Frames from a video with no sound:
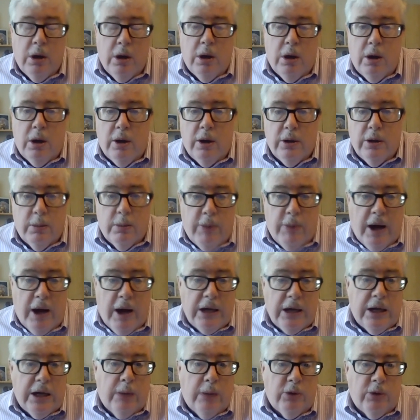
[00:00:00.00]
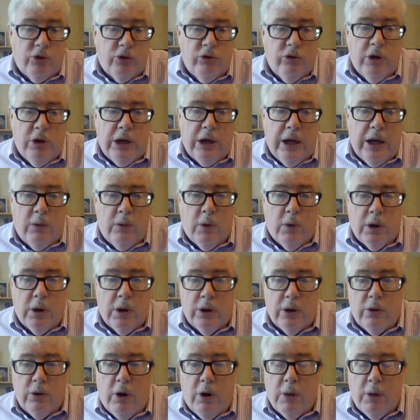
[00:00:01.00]
uh, the body chemistry again we're going to
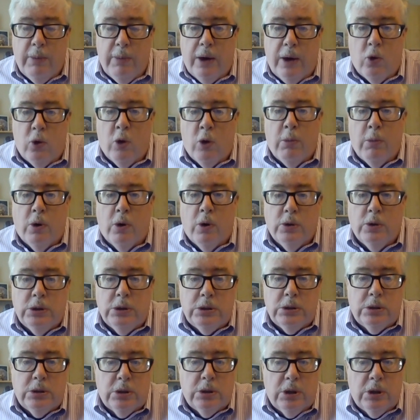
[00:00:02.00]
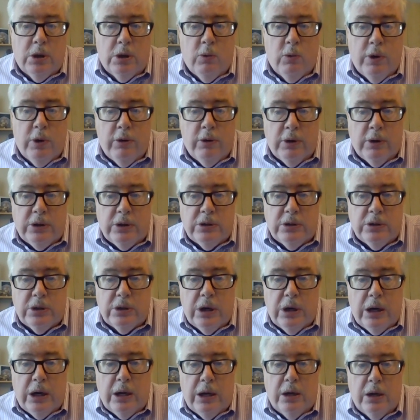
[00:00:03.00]
talk about hormones you know whether it's
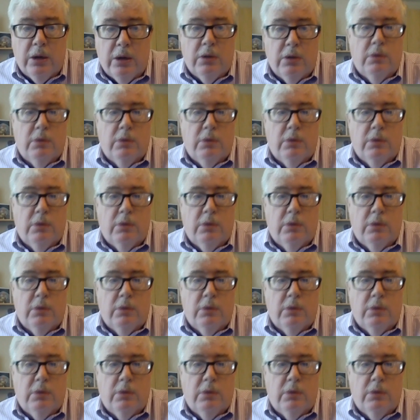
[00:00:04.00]
uh,